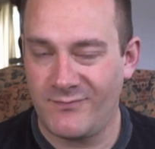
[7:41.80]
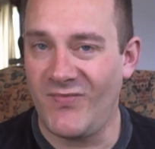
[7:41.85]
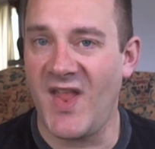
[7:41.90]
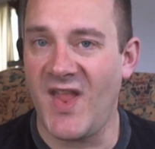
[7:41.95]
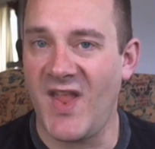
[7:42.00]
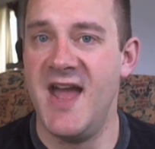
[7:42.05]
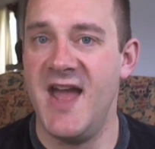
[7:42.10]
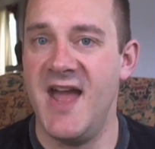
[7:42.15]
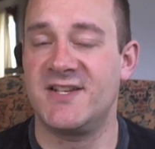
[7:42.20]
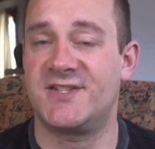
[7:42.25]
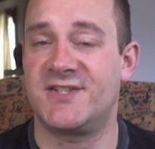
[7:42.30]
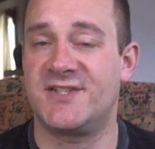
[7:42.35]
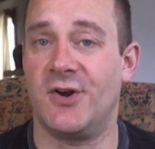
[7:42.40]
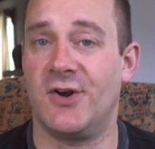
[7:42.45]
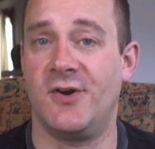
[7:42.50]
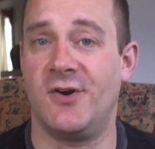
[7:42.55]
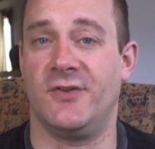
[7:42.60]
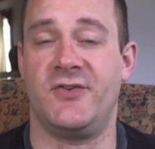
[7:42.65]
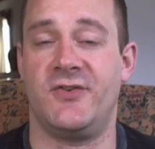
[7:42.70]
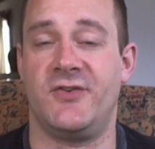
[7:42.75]

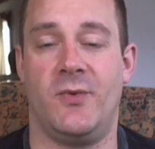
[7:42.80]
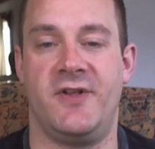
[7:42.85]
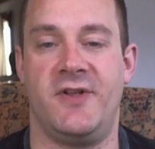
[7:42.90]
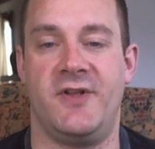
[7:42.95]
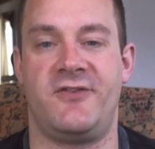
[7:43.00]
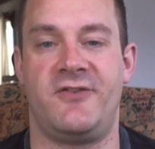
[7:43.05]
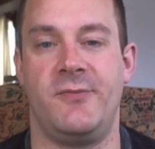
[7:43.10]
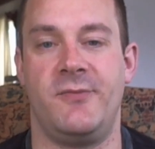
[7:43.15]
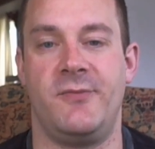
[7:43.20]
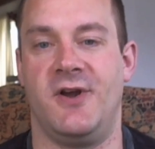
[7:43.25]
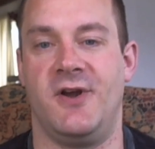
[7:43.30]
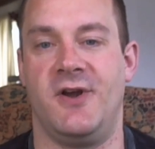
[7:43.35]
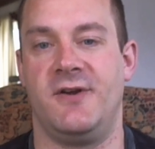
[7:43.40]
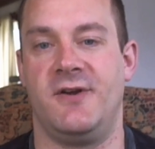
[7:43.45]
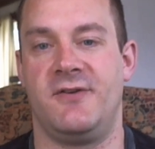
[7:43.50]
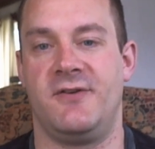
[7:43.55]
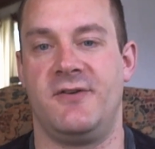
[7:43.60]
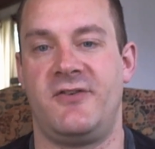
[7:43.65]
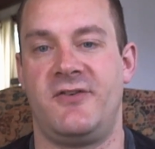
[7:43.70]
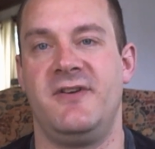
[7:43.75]
external to one's
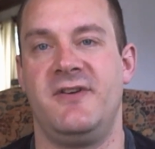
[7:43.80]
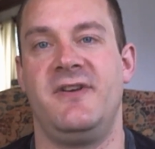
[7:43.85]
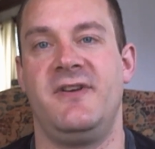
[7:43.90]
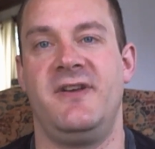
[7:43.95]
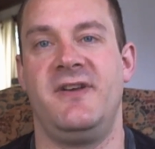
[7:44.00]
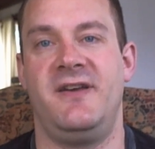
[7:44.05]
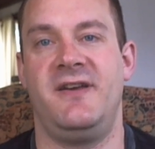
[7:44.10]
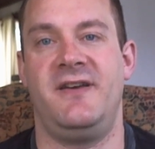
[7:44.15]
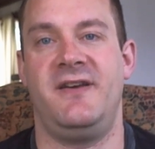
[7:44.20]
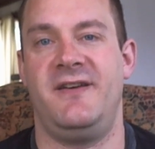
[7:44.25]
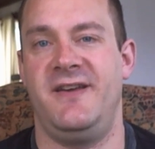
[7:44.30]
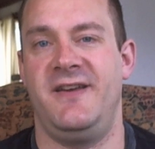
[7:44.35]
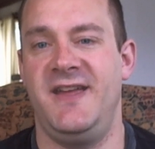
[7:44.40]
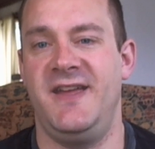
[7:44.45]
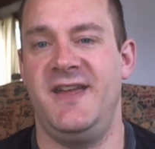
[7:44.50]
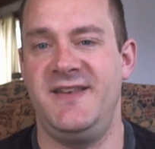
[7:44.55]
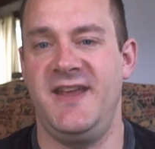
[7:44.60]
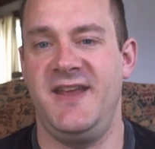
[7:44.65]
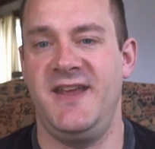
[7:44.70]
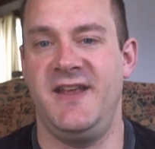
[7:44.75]
superiors.
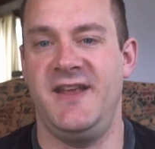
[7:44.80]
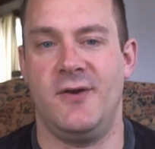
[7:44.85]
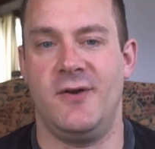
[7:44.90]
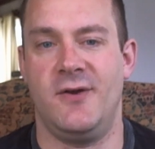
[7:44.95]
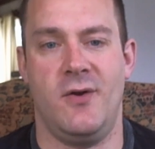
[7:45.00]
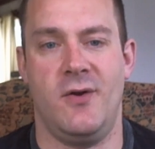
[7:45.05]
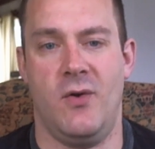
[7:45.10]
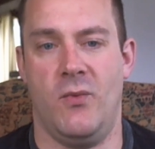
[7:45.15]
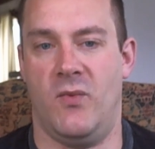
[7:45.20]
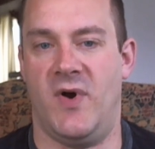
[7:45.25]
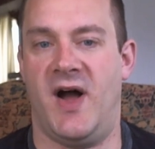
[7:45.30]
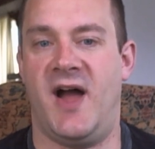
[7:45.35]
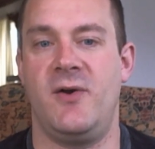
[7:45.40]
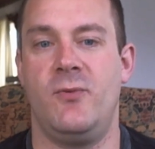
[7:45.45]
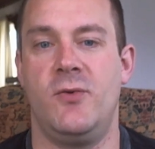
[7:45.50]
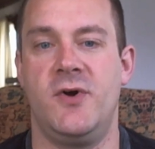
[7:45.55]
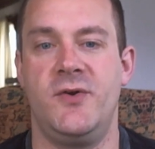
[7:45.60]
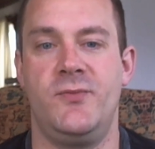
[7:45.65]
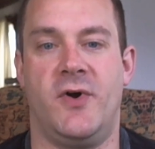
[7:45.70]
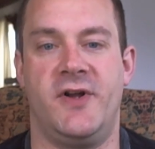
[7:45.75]
Indeed, why
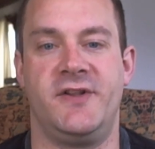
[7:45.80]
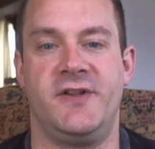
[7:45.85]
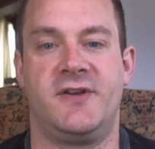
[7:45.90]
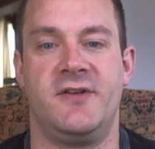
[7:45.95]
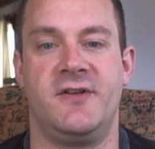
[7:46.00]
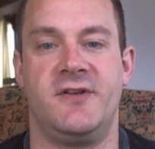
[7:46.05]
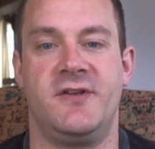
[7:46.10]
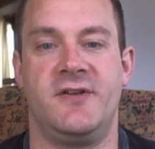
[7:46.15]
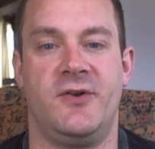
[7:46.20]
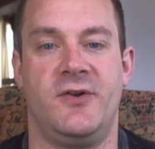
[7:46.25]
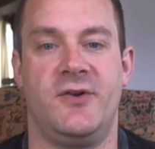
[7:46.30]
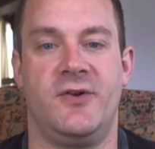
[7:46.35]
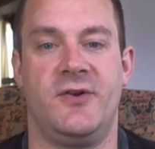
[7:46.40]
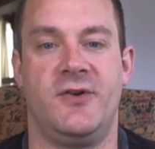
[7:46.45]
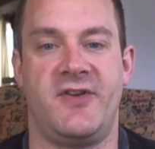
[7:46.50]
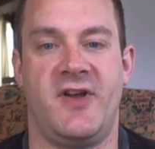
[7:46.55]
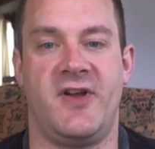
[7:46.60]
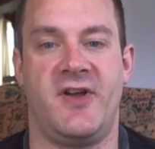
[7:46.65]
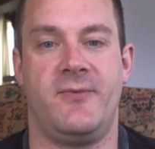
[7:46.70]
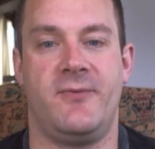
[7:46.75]
would one concern
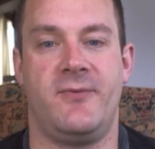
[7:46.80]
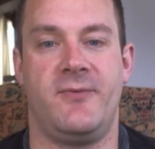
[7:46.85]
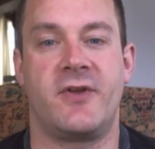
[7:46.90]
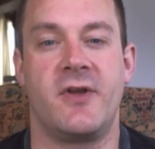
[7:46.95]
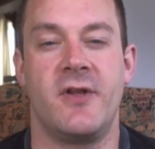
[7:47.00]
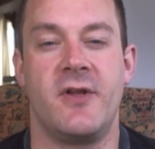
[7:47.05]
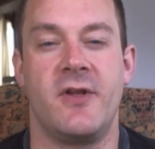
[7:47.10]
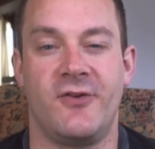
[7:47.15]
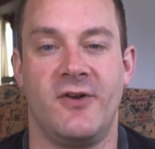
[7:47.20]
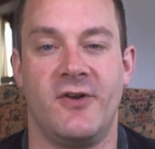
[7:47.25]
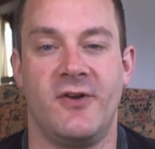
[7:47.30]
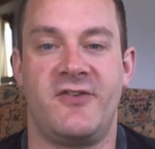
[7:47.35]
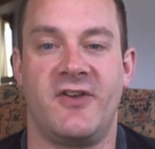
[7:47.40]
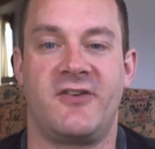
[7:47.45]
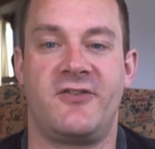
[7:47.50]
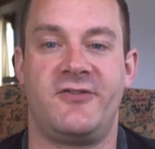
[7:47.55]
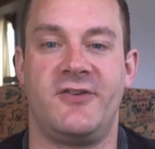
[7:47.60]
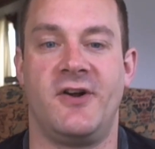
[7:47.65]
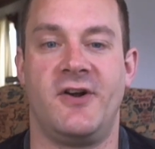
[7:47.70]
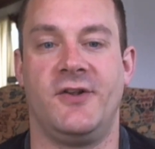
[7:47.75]
oneself with concerns
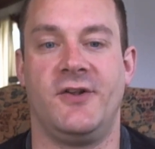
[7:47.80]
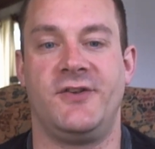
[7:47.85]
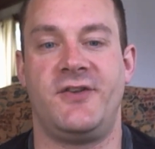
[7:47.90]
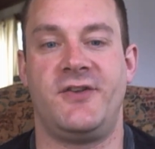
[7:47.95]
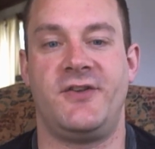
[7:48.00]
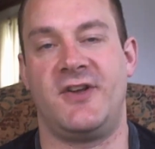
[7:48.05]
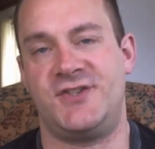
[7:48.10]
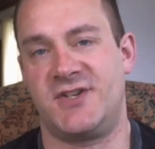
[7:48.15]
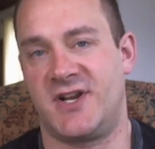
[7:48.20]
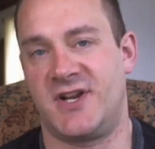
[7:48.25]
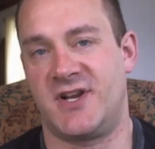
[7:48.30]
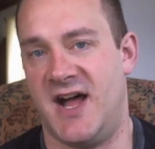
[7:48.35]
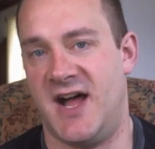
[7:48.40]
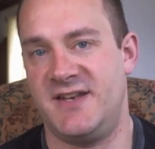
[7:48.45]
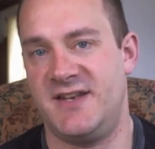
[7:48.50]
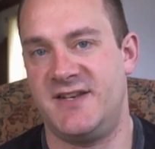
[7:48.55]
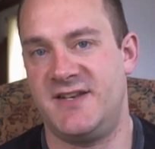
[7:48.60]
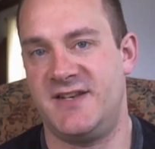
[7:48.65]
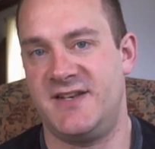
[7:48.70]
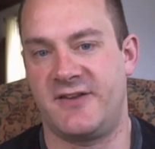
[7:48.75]
external to such a
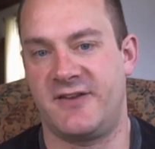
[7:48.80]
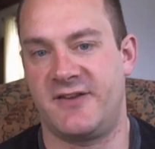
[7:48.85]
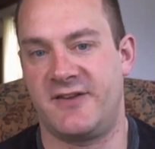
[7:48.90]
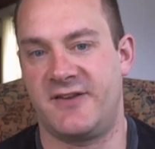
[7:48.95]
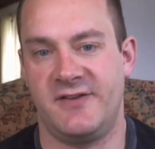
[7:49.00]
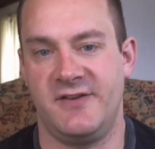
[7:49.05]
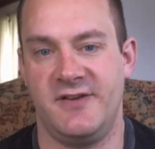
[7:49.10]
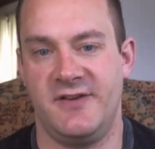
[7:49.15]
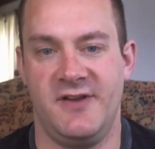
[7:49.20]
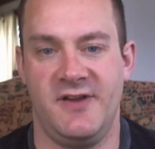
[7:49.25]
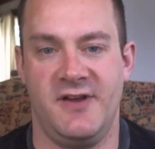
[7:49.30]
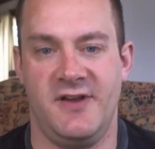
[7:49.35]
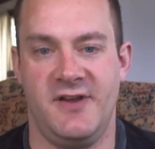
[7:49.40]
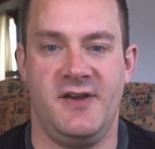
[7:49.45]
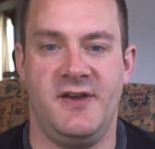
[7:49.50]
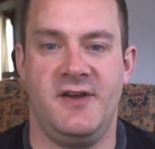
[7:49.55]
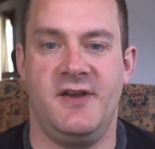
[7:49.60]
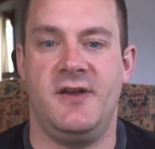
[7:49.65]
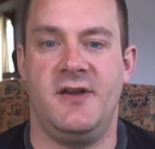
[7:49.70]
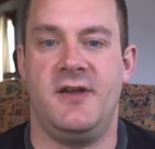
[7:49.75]
context?
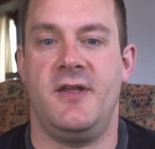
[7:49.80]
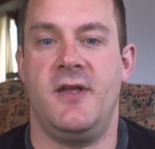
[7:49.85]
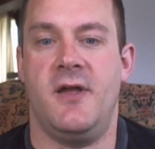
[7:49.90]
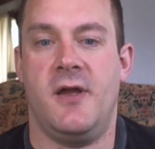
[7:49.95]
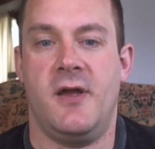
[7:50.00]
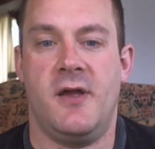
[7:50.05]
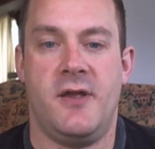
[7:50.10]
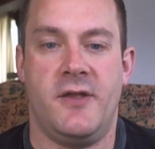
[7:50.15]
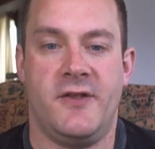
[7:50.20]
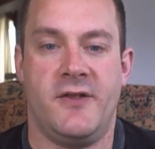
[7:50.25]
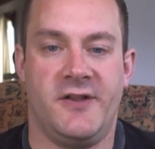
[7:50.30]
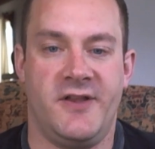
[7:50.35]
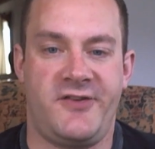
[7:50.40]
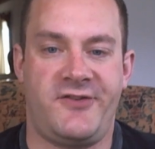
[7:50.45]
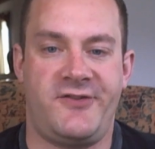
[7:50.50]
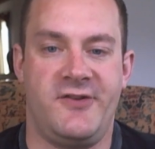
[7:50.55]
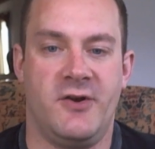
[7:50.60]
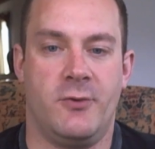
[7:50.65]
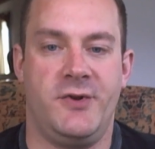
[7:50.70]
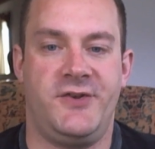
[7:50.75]
The
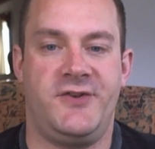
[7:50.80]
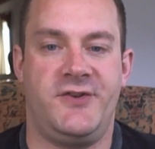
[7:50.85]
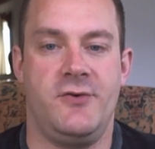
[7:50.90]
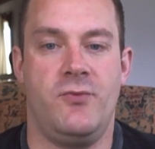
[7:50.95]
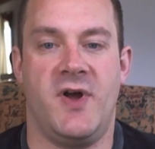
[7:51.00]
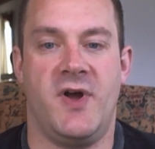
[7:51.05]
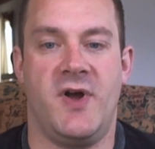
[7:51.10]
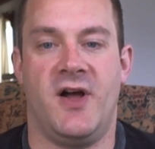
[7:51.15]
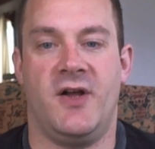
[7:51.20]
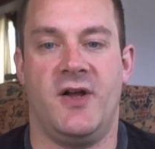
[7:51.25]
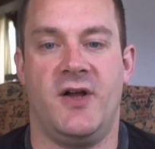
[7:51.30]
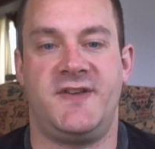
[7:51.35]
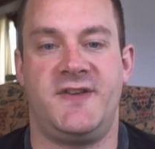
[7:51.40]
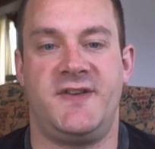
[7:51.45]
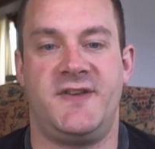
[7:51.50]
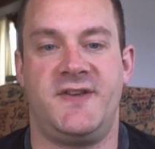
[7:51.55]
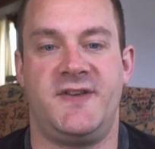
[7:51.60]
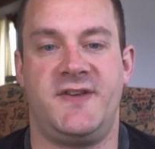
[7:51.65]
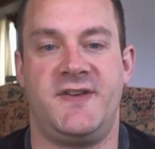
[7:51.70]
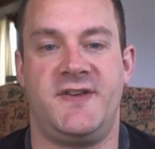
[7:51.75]
listener would do well to
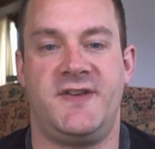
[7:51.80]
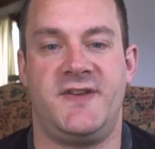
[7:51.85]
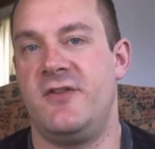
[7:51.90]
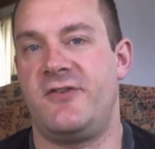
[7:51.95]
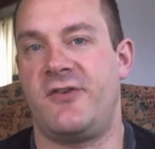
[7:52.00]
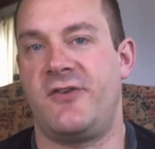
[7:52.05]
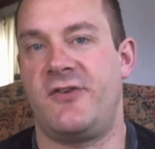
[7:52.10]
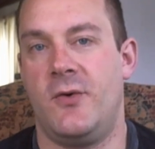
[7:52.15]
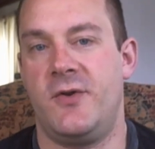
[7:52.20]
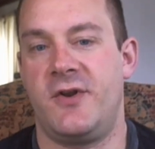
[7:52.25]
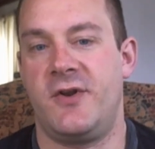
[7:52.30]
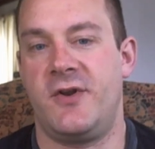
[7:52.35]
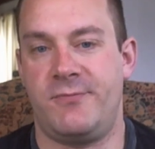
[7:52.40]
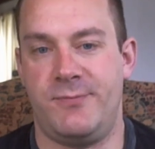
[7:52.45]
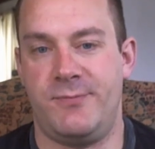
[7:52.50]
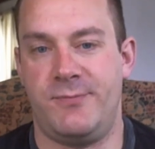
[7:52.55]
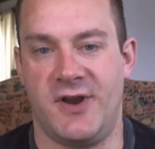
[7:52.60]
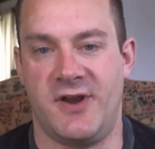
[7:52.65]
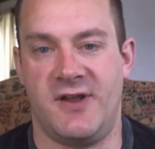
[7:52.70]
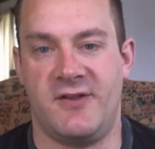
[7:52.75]
consider one's own
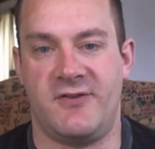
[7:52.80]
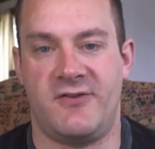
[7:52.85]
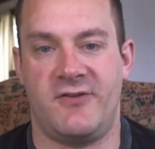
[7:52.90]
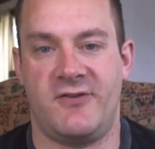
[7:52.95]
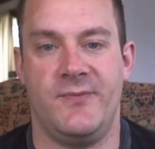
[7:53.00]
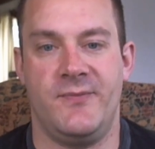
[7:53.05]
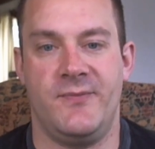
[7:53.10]
experience.